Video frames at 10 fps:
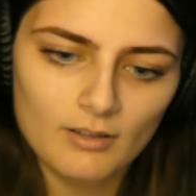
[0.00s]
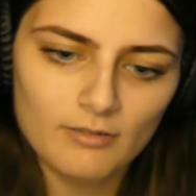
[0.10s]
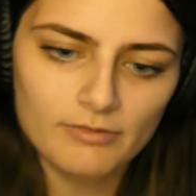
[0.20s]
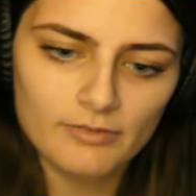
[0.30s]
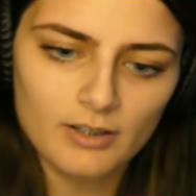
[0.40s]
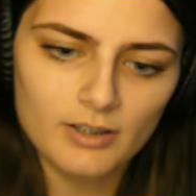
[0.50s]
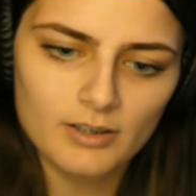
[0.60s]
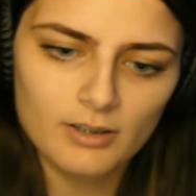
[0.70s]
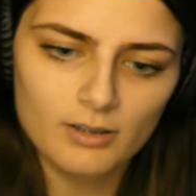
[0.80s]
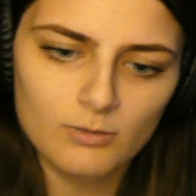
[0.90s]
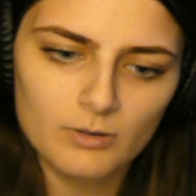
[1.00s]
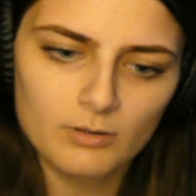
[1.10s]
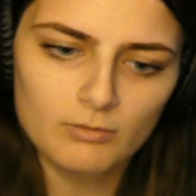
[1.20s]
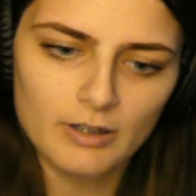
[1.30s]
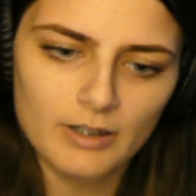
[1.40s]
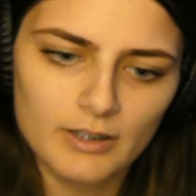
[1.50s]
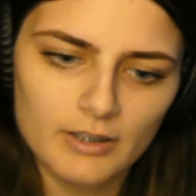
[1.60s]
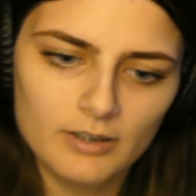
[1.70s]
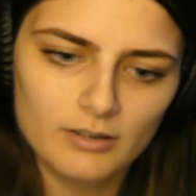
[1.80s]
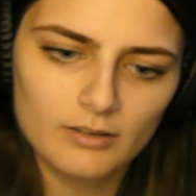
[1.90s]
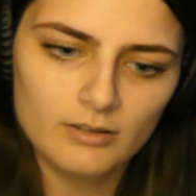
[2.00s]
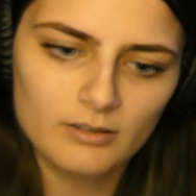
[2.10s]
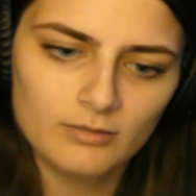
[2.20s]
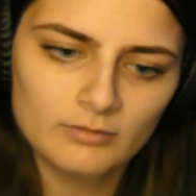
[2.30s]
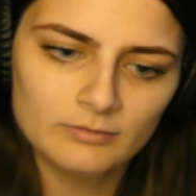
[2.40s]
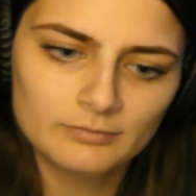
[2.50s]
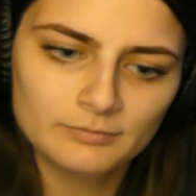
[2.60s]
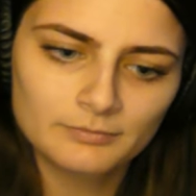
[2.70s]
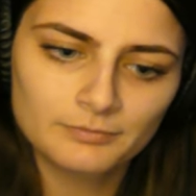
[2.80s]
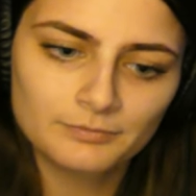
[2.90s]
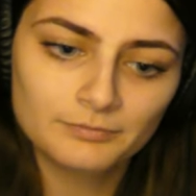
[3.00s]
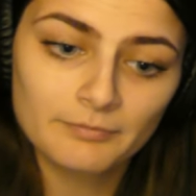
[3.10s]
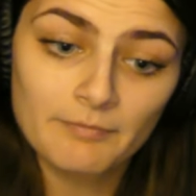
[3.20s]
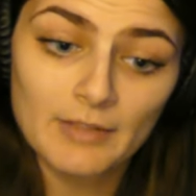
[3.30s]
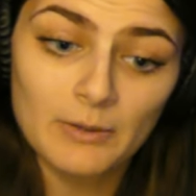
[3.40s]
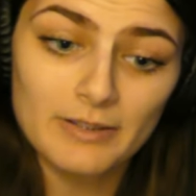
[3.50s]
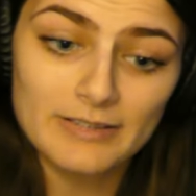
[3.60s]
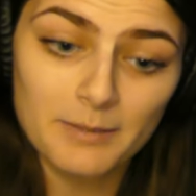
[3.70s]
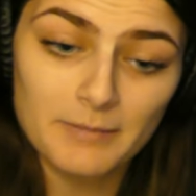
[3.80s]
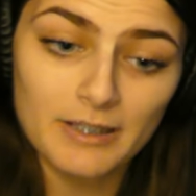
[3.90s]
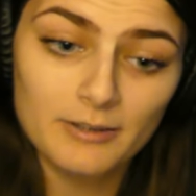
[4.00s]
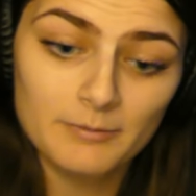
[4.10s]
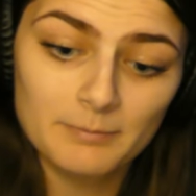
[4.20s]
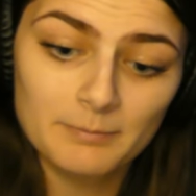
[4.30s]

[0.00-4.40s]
Fire will rain. What does that mean?